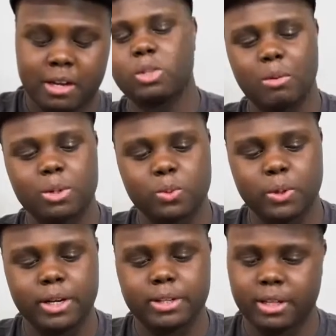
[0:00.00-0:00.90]
So I was
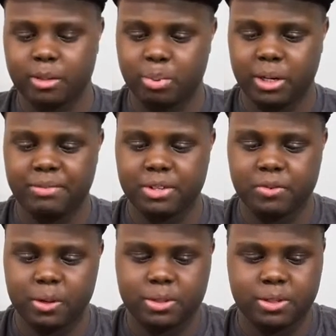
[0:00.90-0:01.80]
reading that the previous
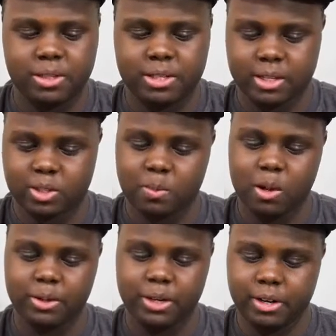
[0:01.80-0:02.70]
version of these had
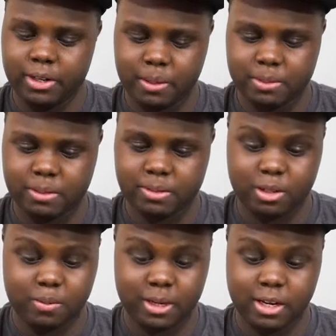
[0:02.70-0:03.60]
smaller ear cups, and I was like,
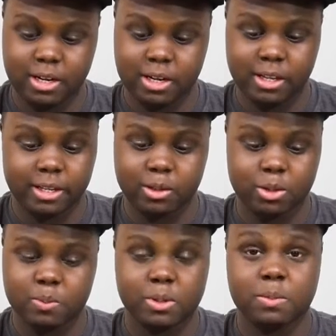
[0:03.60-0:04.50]
oh my God, like
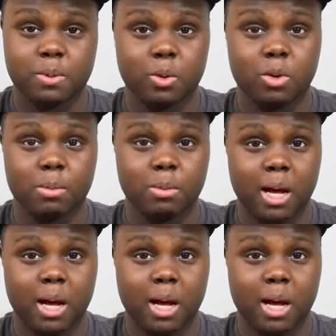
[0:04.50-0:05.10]
those must have been horrible.